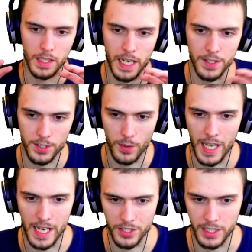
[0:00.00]
And so I
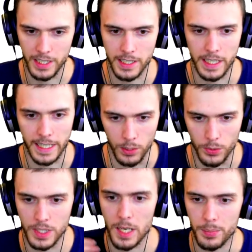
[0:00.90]
actually like
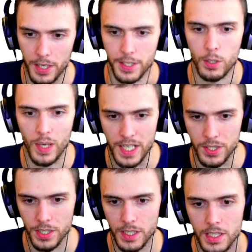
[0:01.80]
looked up an
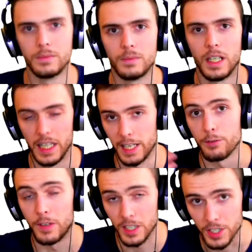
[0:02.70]
equation, like a
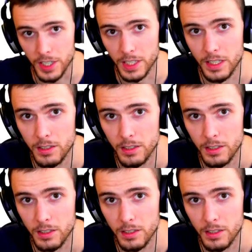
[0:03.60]
function.